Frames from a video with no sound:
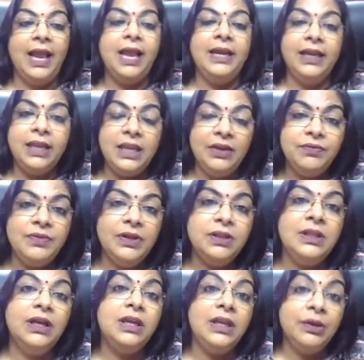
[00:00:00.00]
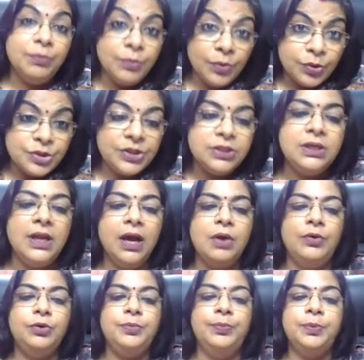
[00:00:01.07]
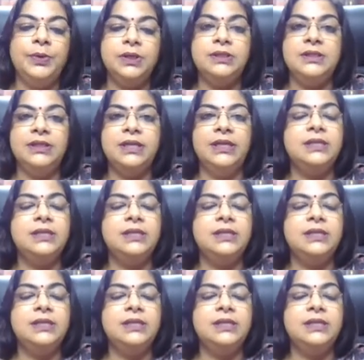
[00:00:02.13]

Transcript: and even the emotional outburst